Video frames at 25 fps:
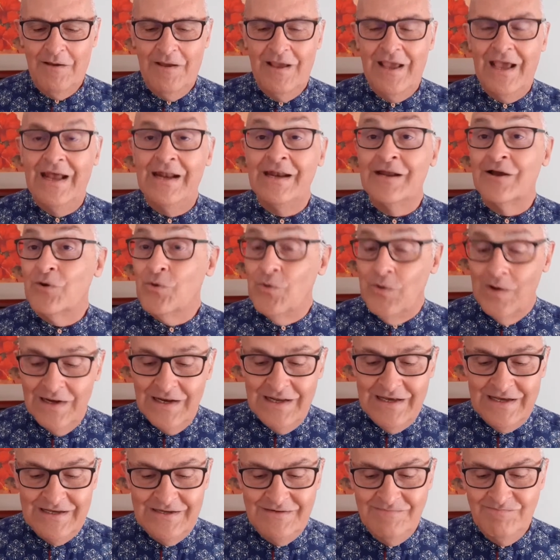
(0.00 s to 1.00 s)
And
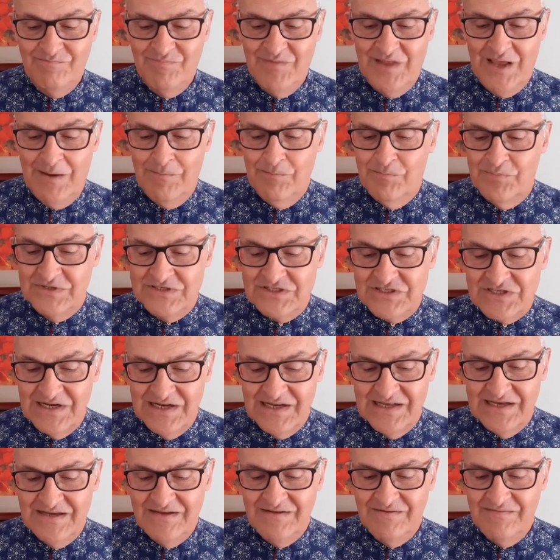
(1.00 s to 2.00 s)
Aquila and
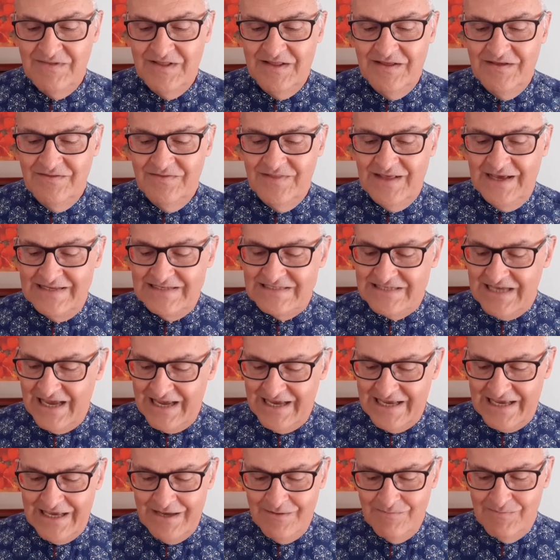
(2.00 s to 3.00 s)
Priscilla, they
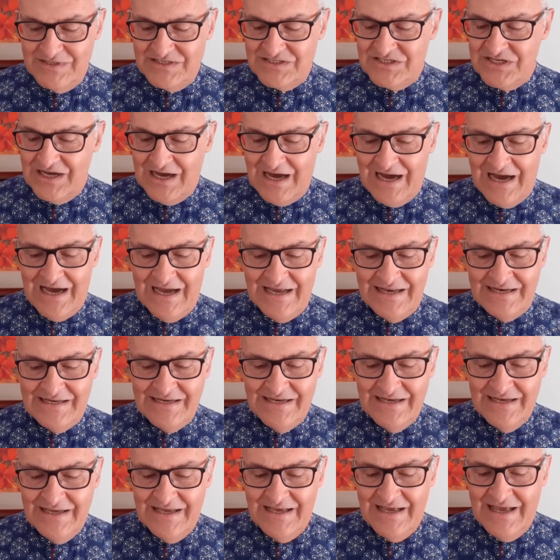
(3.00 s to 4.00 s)
take him aside
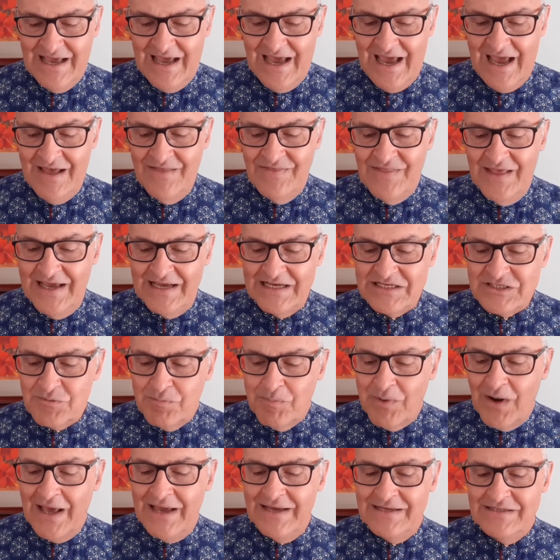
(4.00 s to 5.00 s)
and they
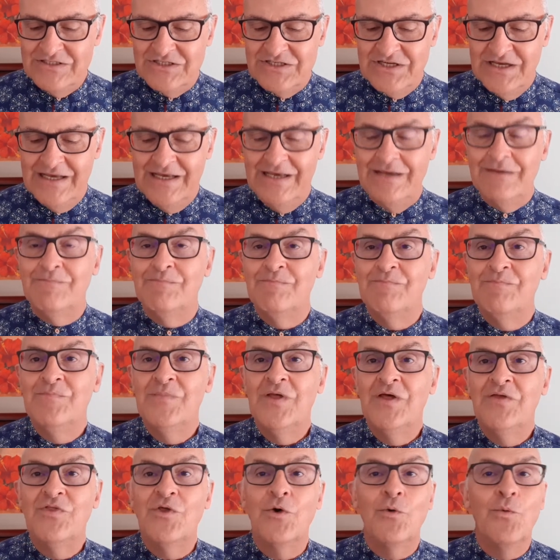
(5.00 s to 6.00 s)
explain to him
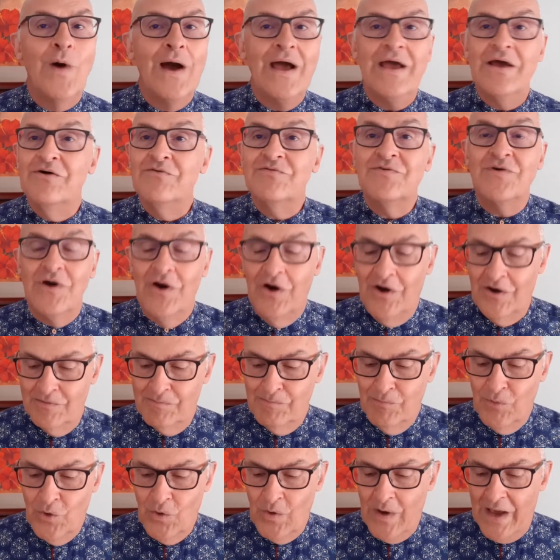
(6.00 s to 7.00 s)
the way of God
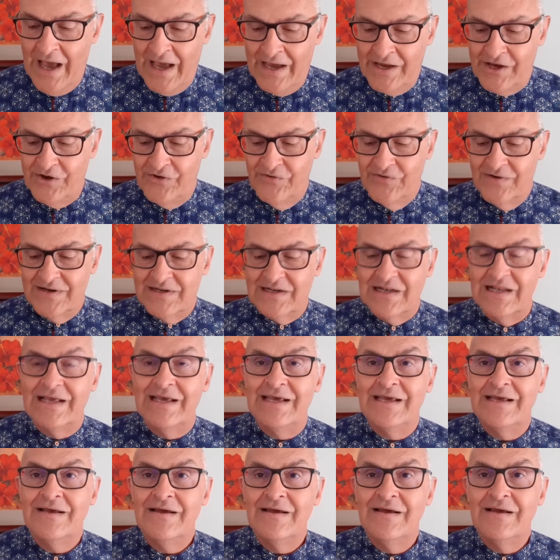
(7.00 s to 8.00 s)
more
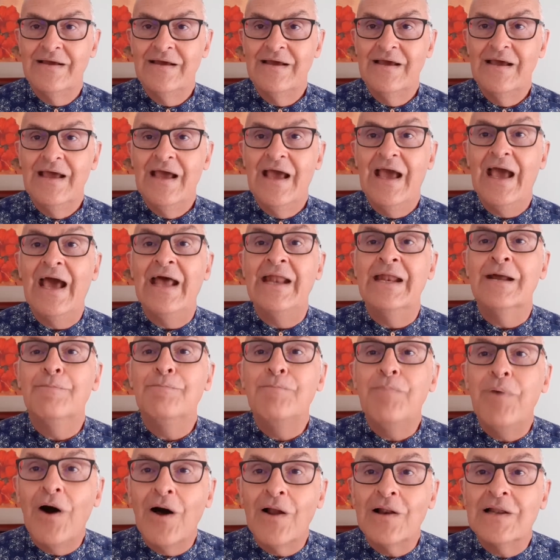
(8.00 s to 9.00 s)
accurately. And
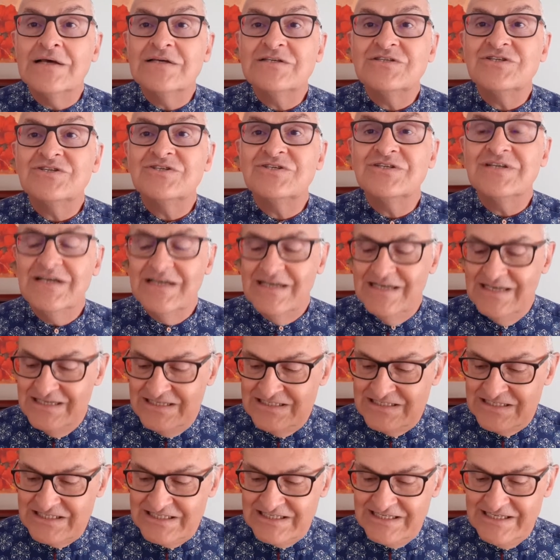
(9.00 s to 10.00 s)
Apollos
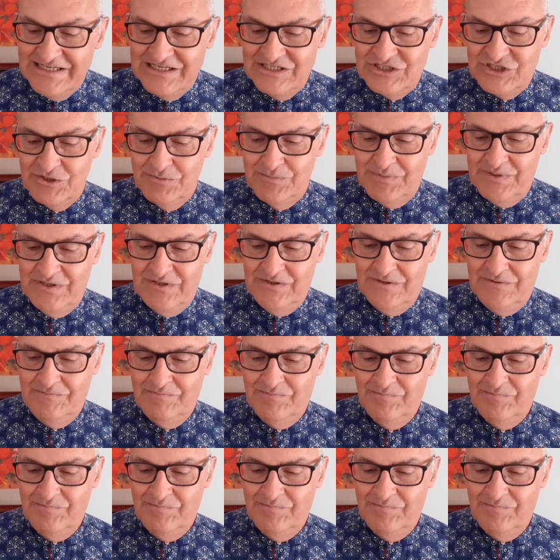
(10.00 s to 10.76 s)
is teachable.